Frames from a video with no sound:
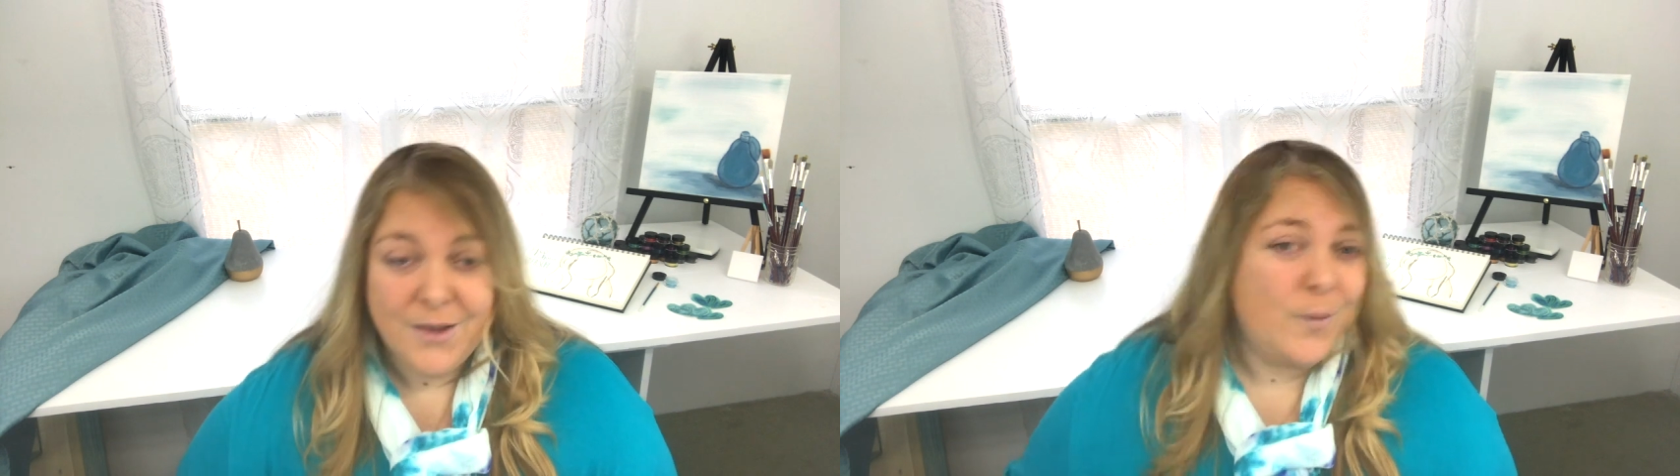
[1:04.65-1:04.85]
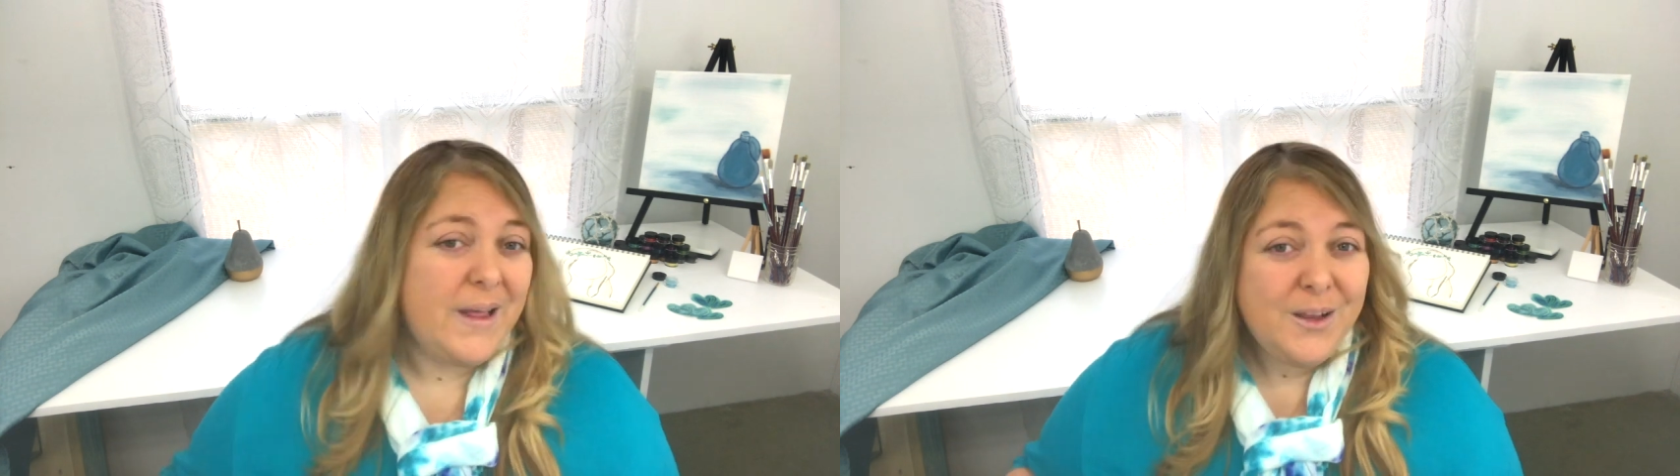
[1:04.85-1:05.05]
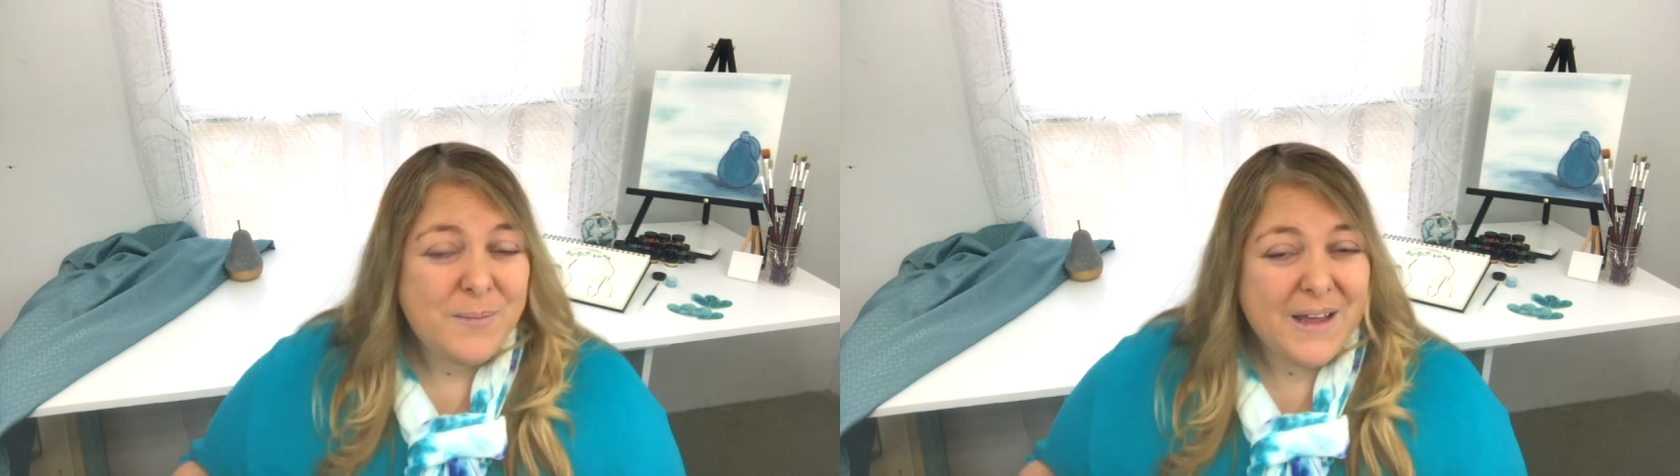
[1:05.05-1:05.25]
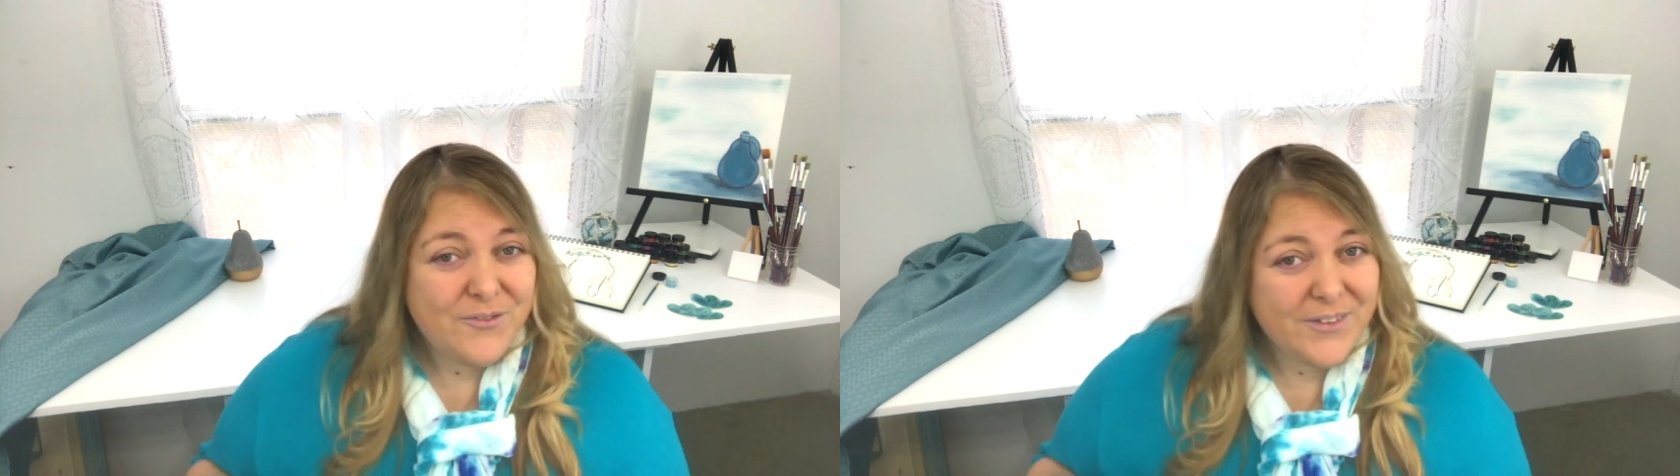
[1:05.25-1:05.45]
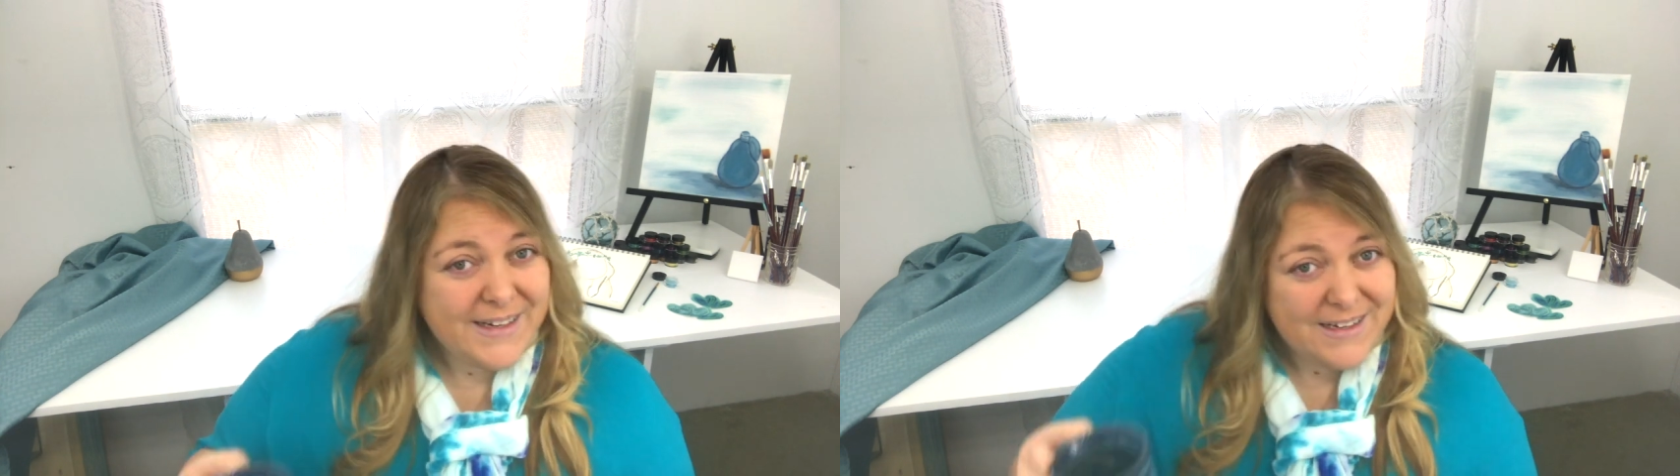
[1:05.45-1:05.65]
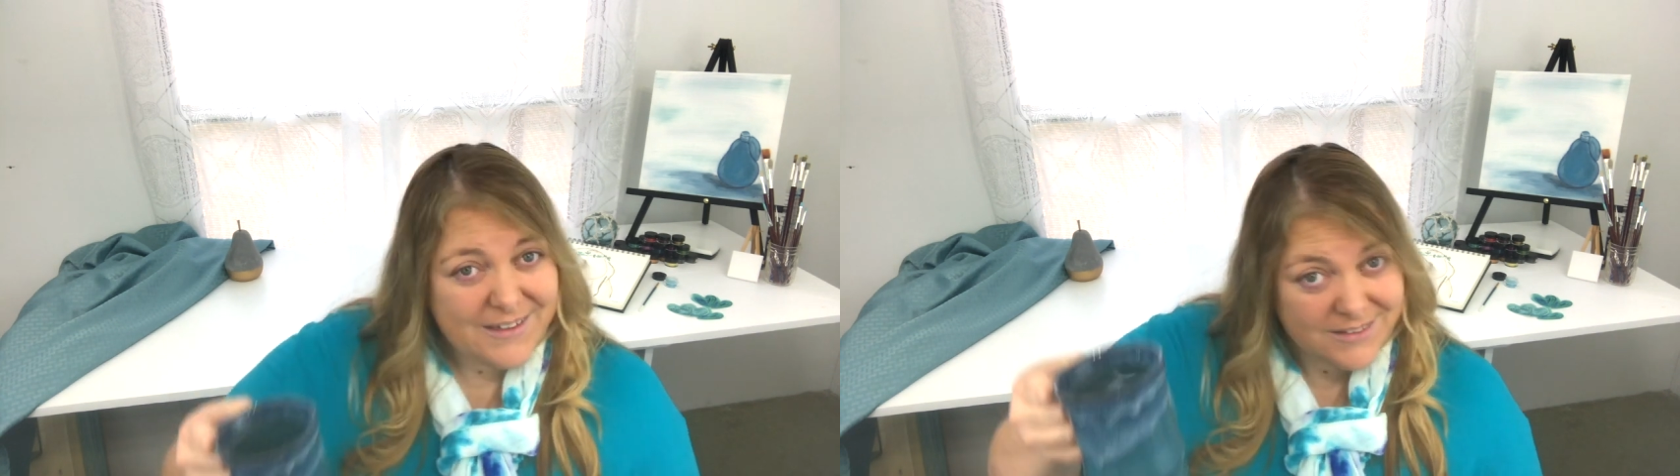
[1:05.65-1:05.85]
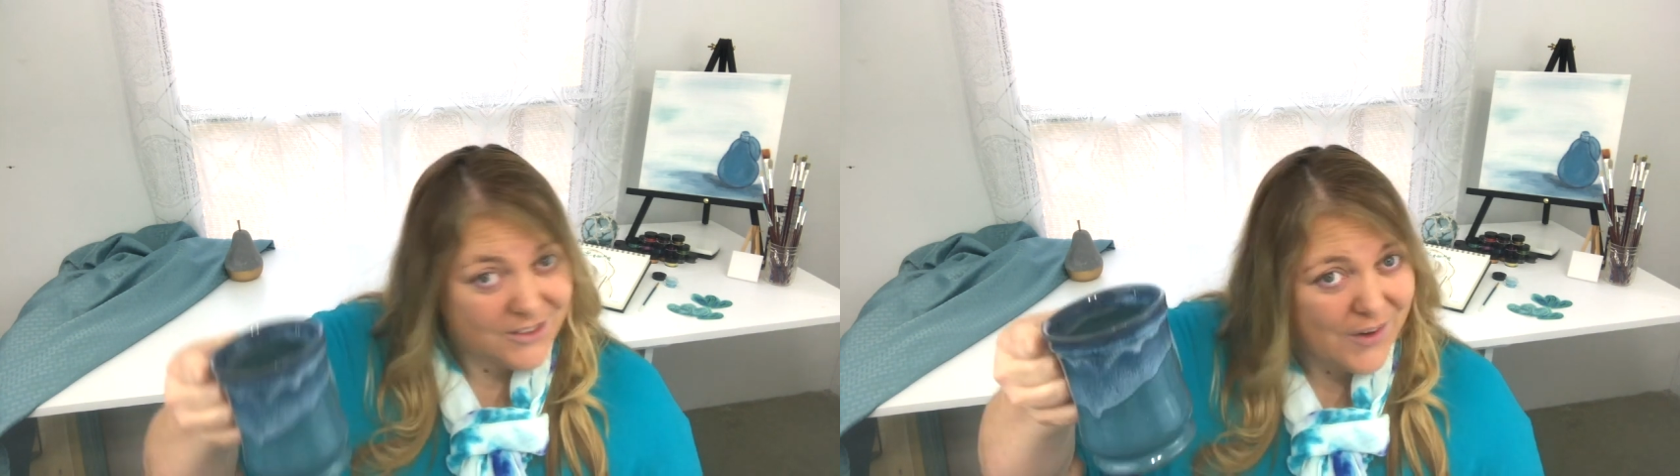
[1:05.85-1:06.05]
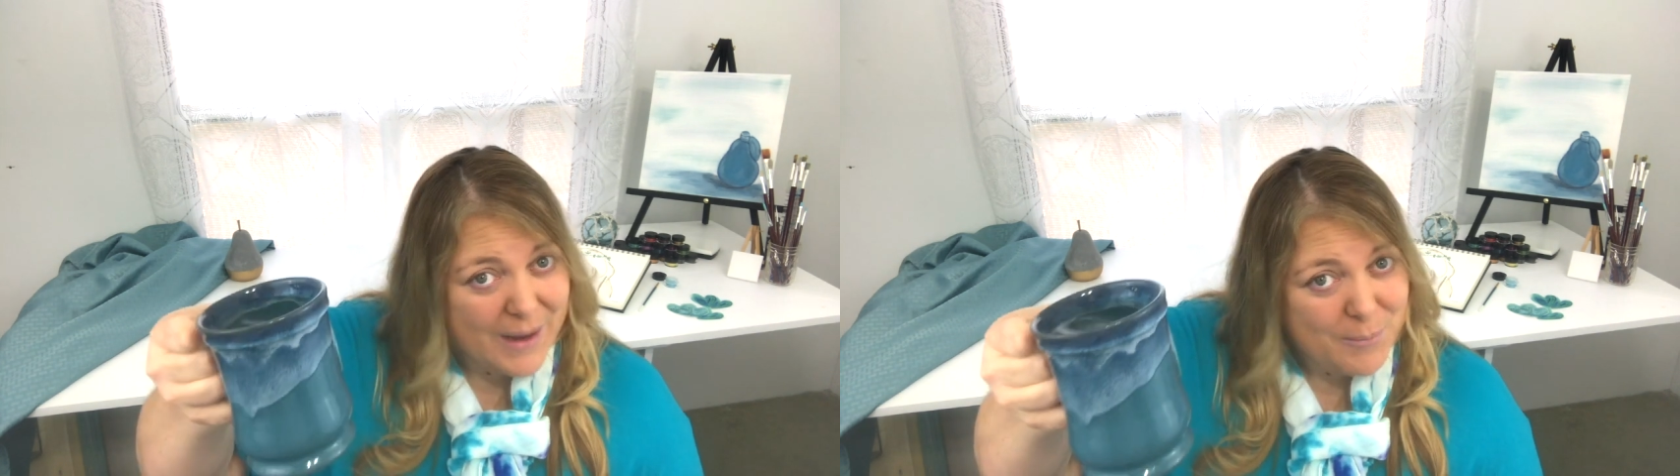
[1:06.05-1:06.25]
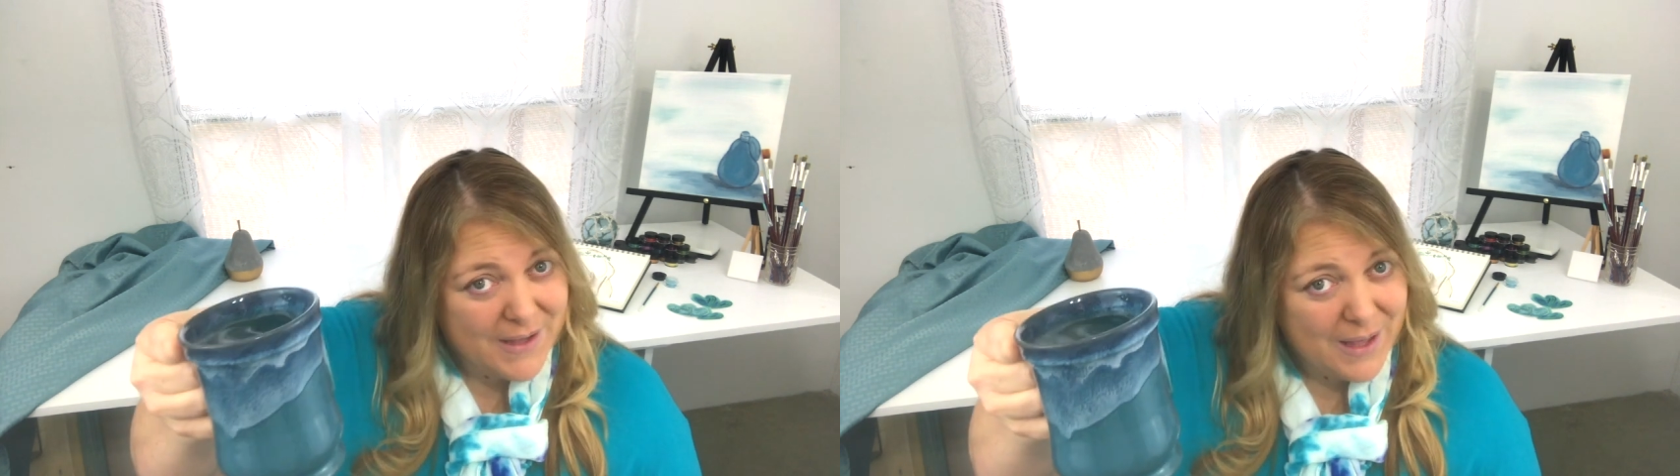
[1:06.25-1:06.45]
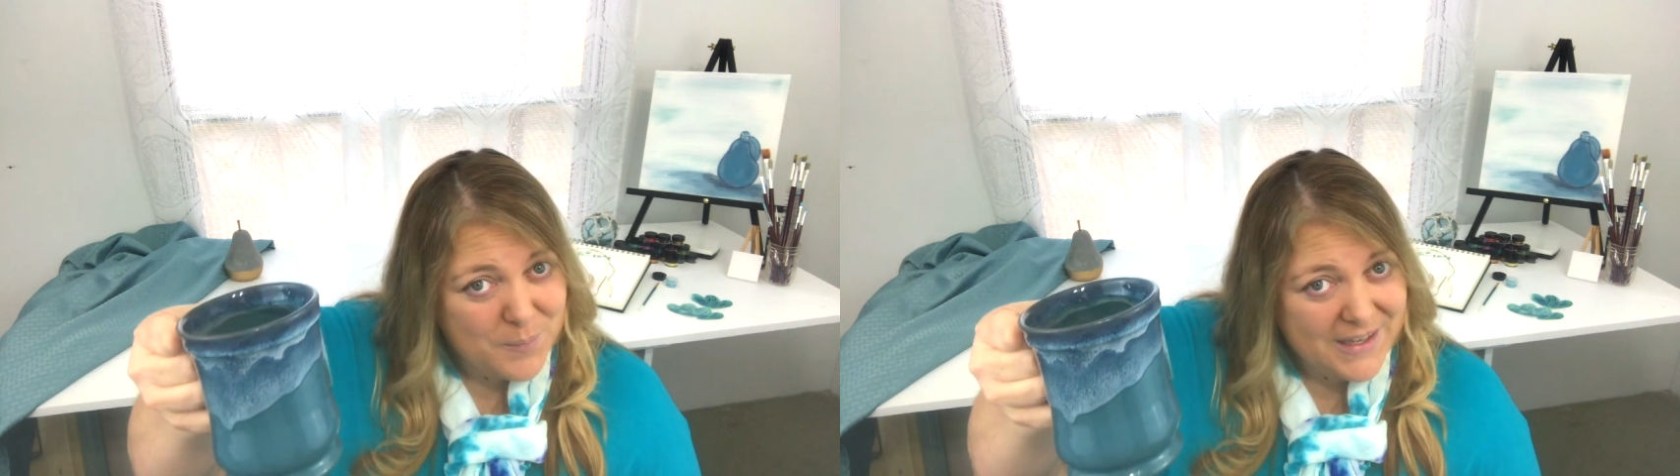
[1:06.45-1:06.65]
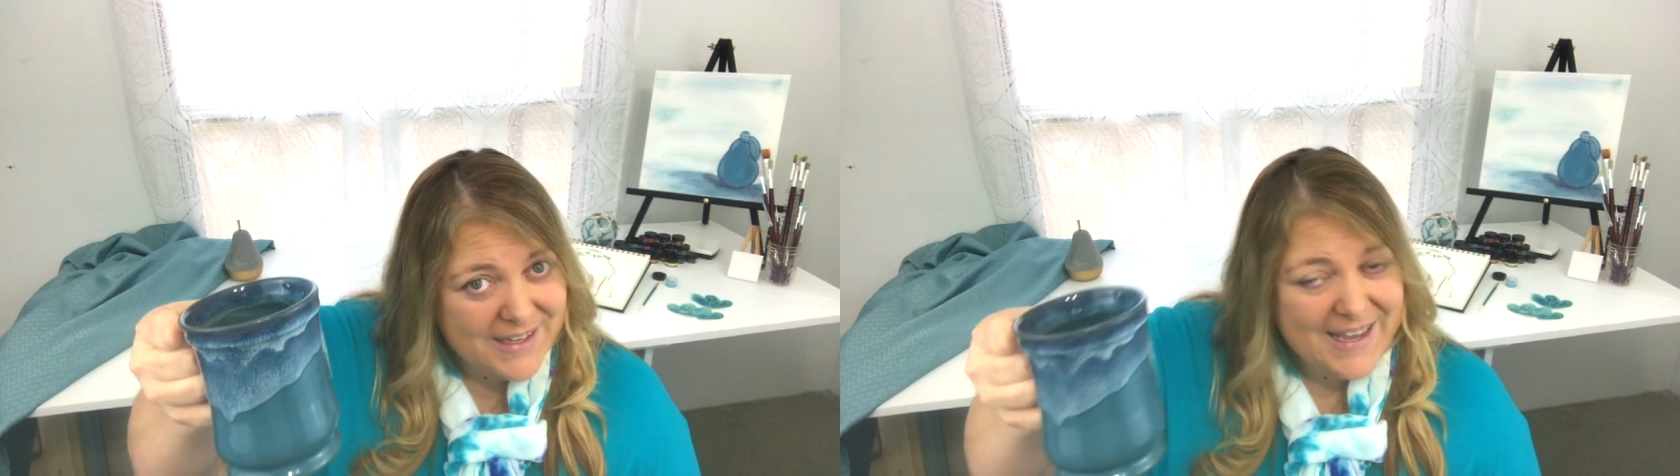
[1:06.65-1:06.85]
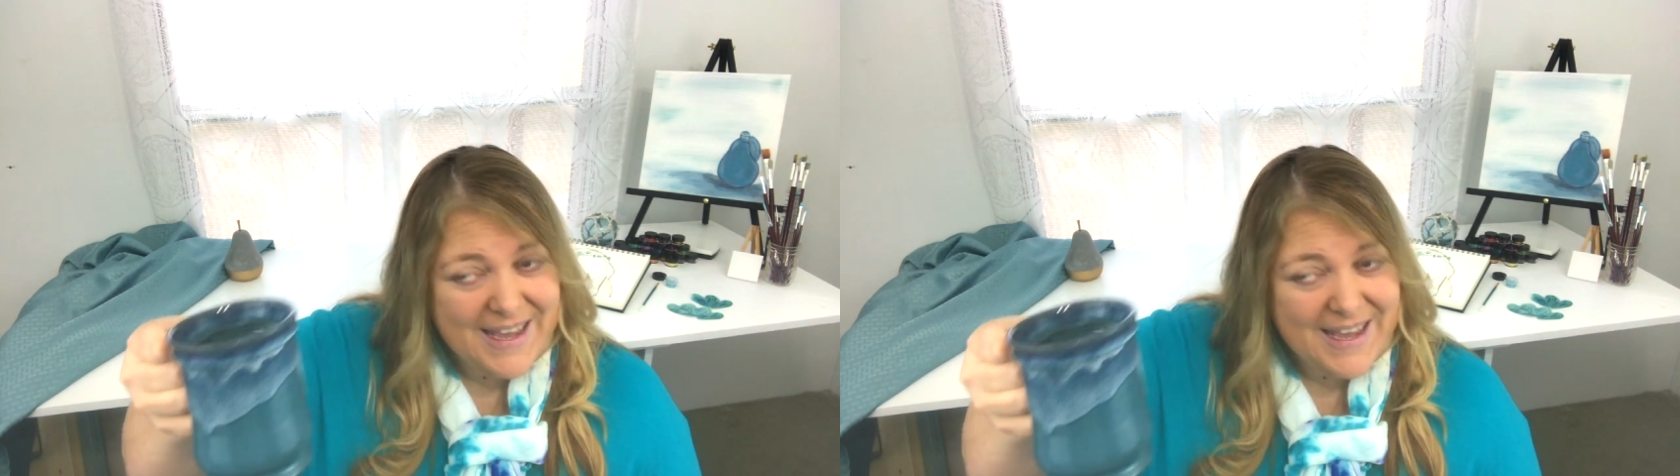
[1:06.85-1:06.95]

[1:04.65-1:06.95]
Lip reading: Well, my friend, grab a cuppa